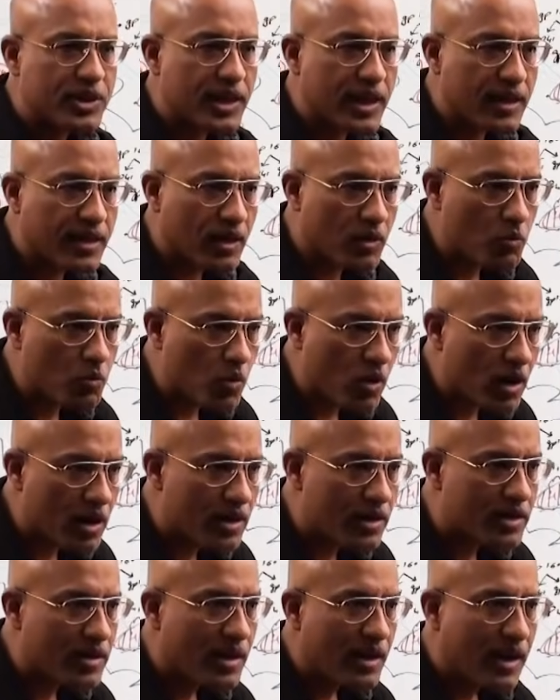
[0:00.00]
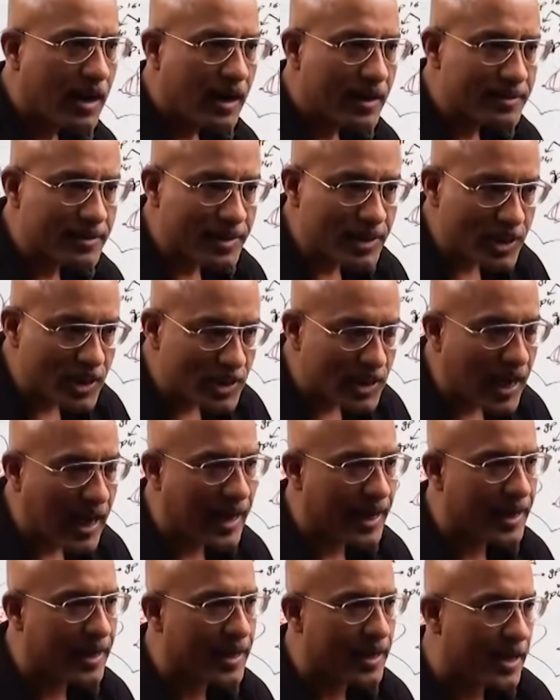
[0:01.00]
can convert, read the
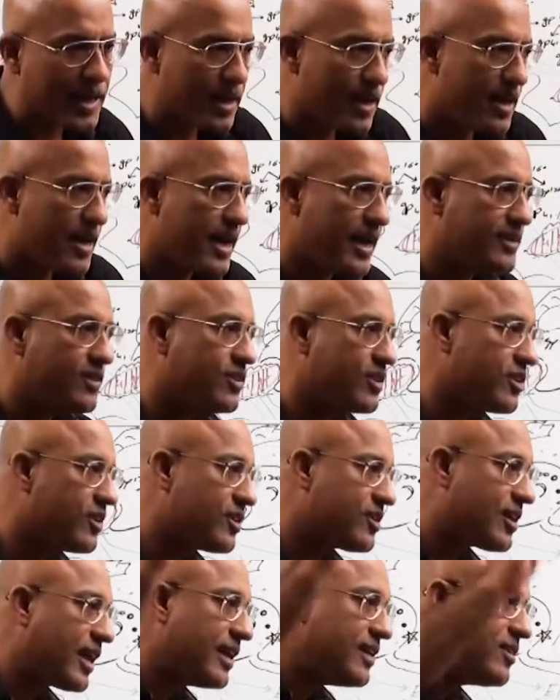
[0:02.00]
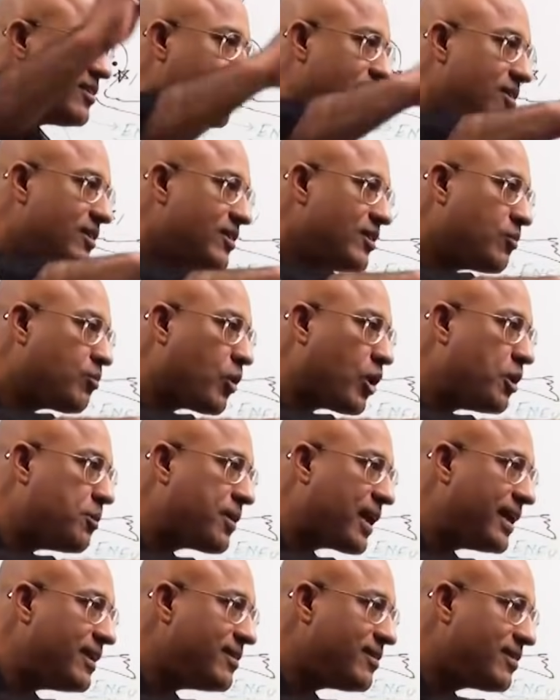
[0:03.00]
RNA and synthesize,
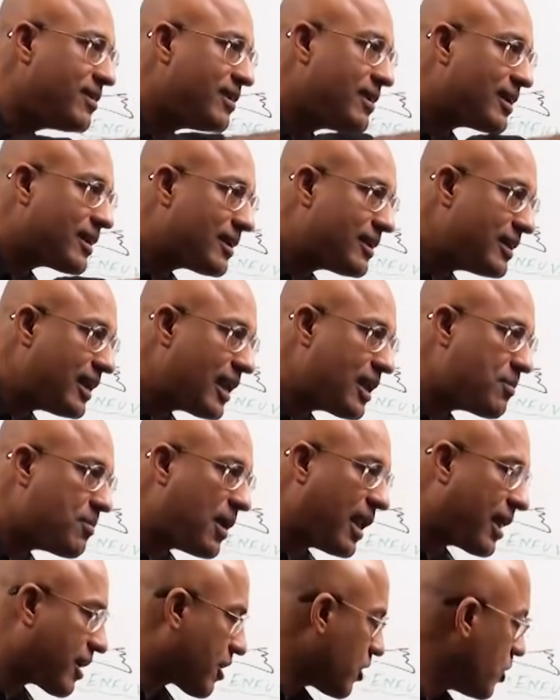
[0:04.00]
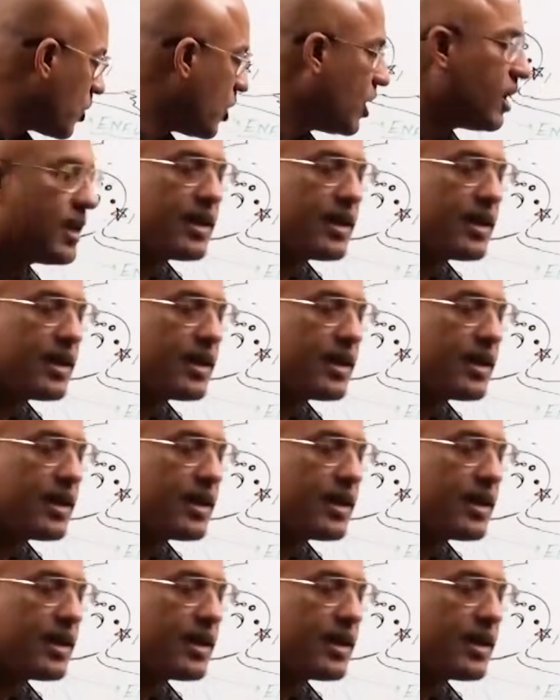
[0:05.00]
polymerize DNA molecule